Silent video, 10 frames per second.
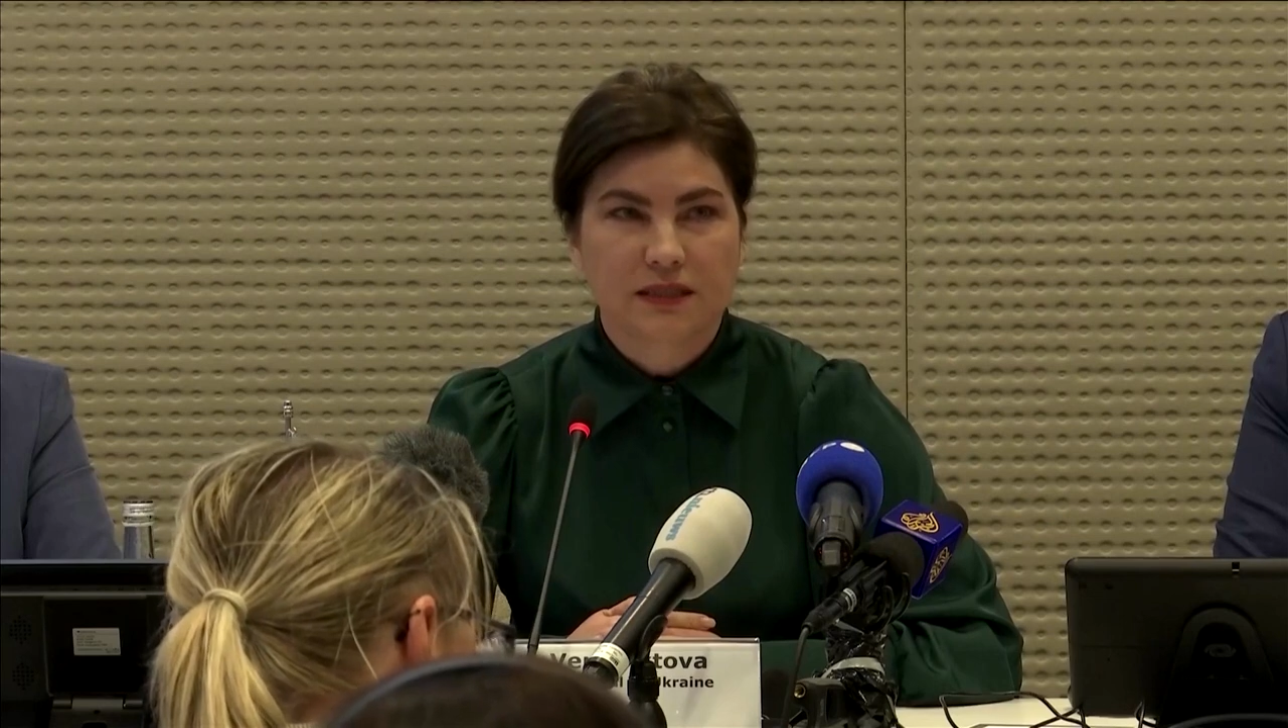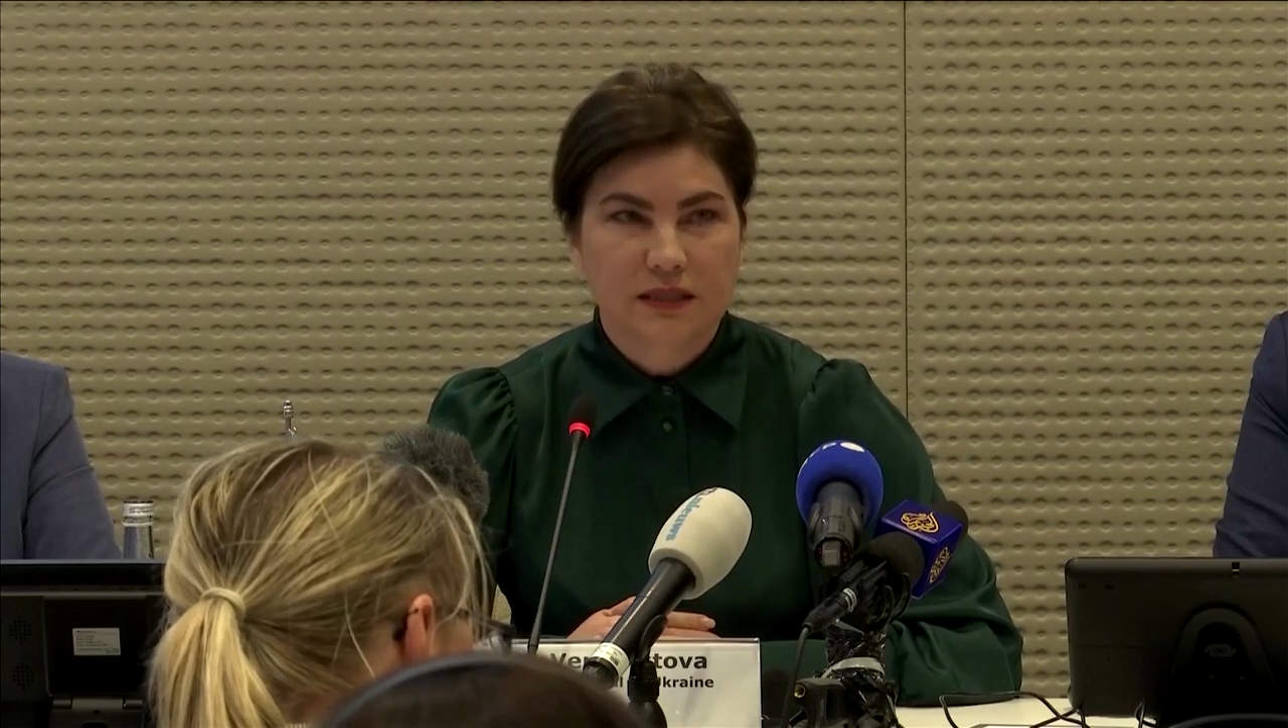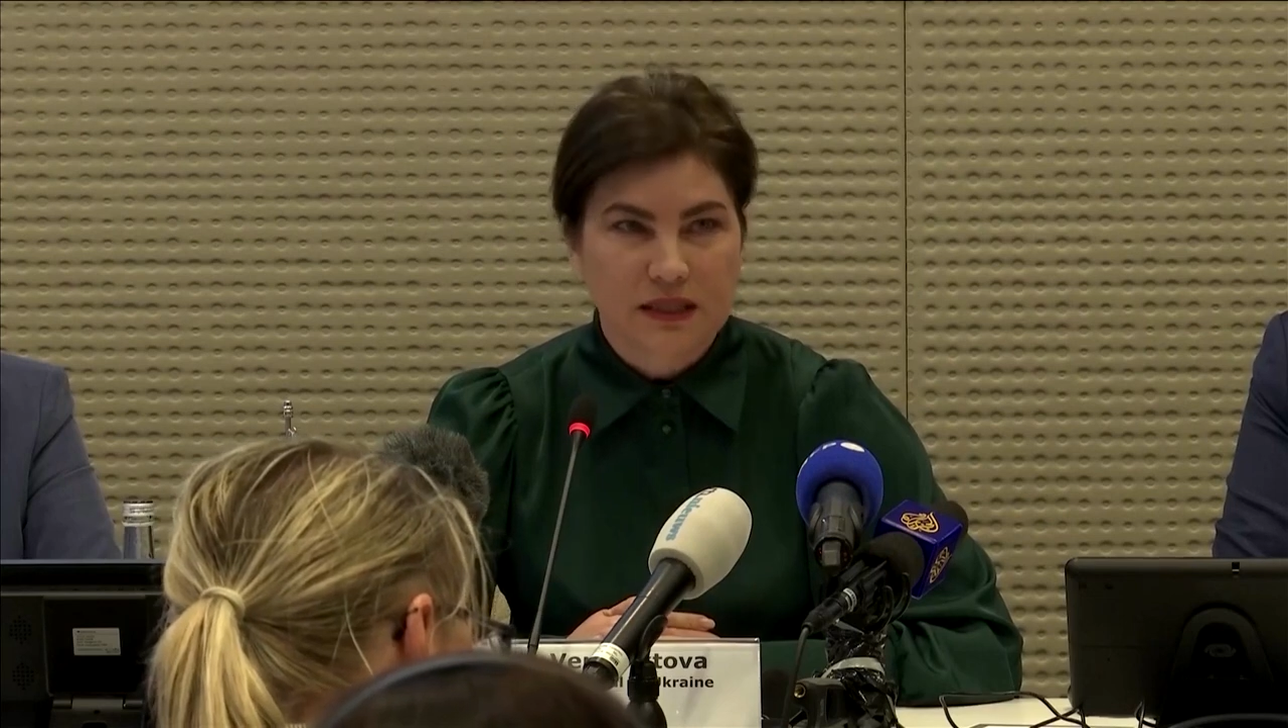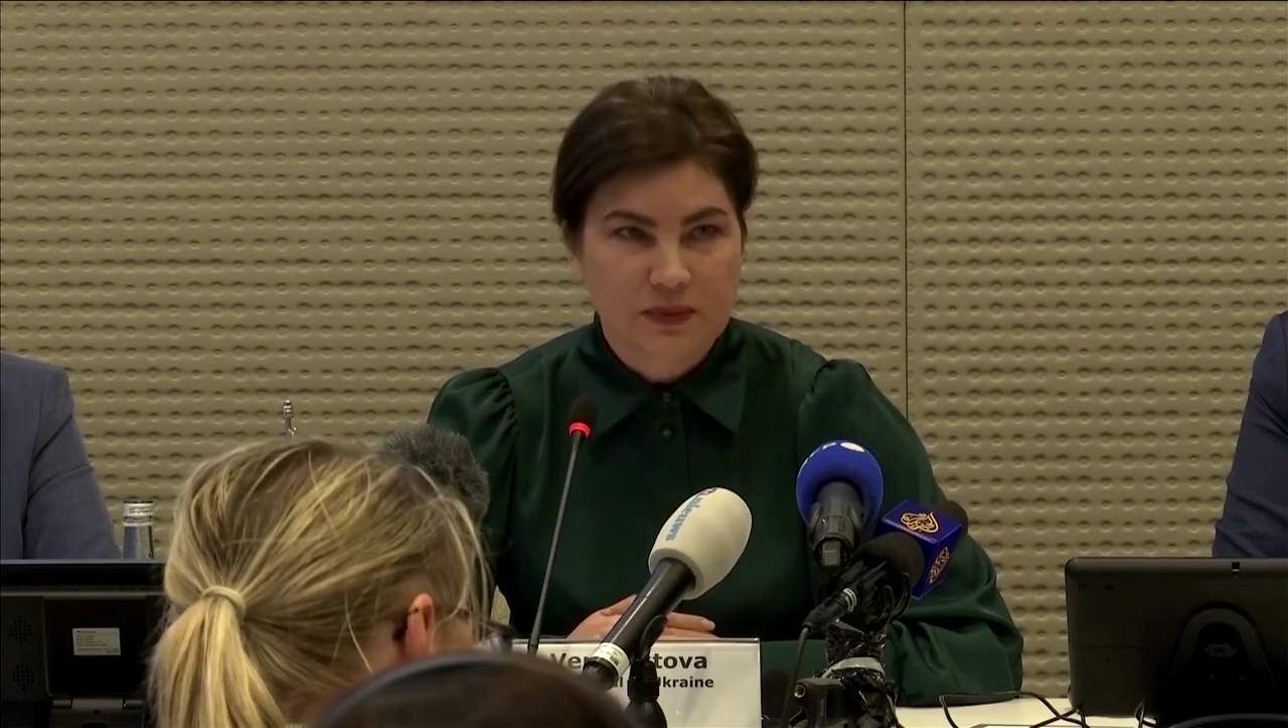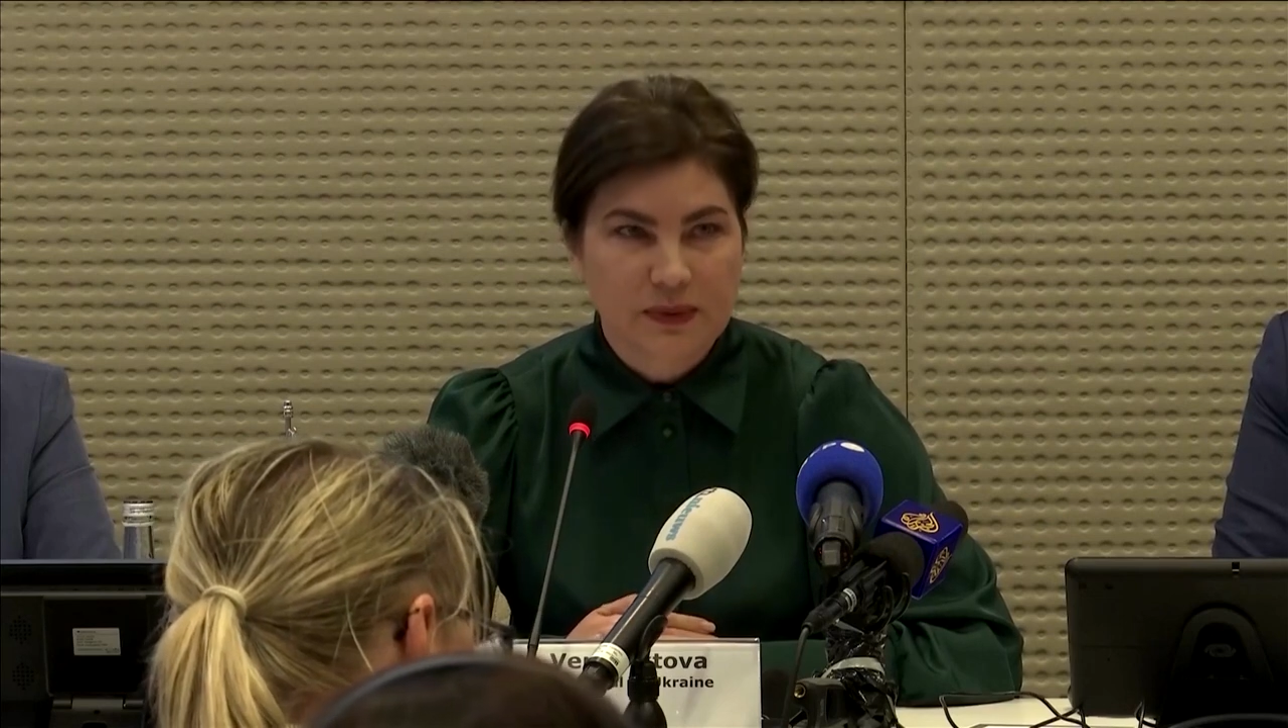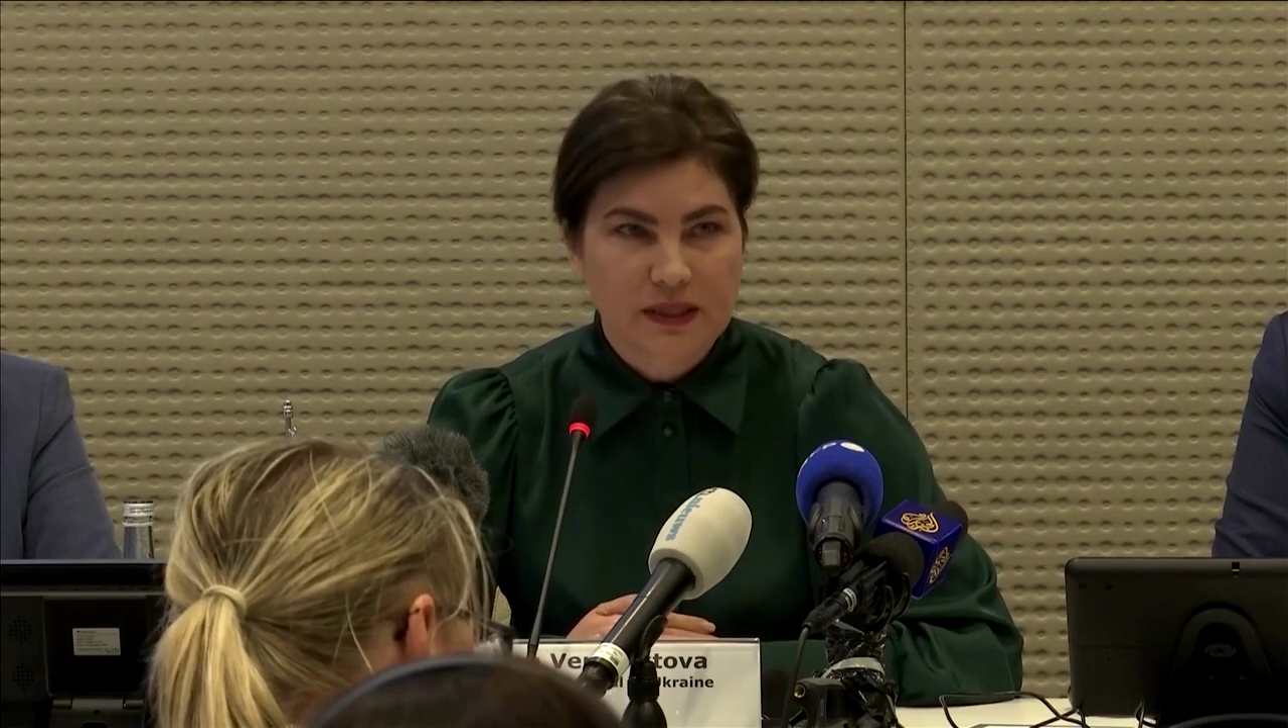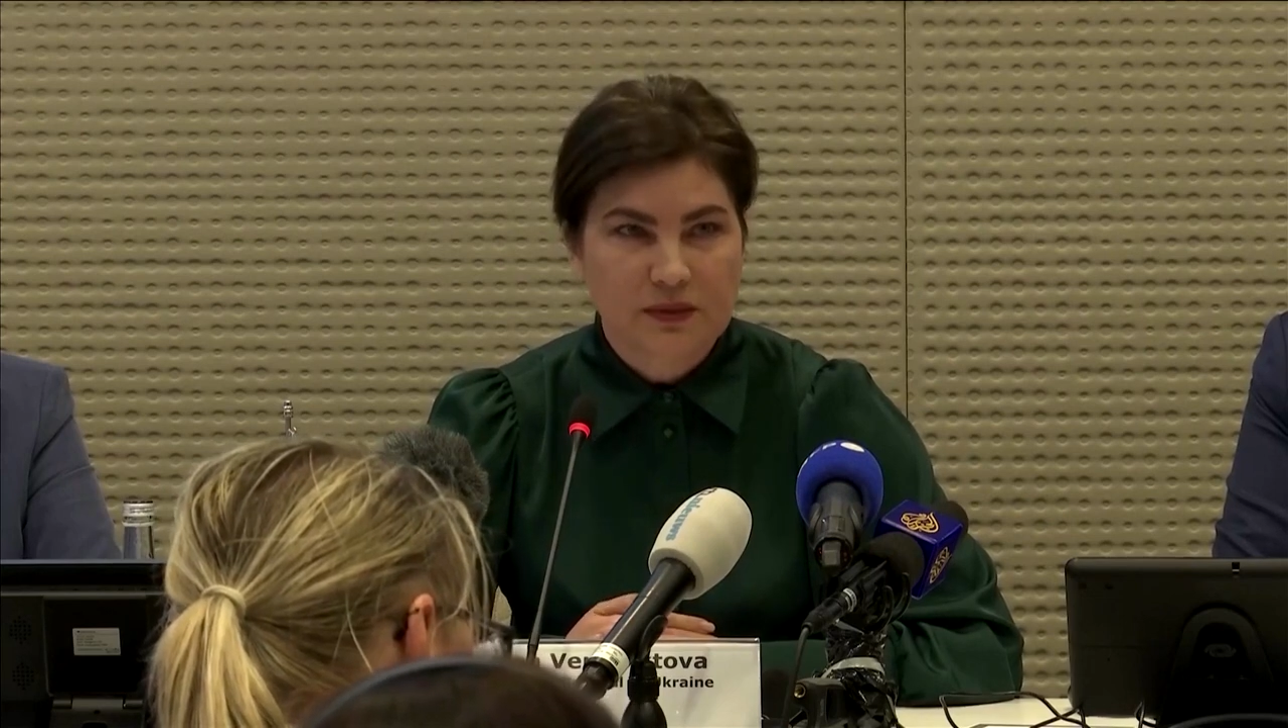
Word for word: suspects,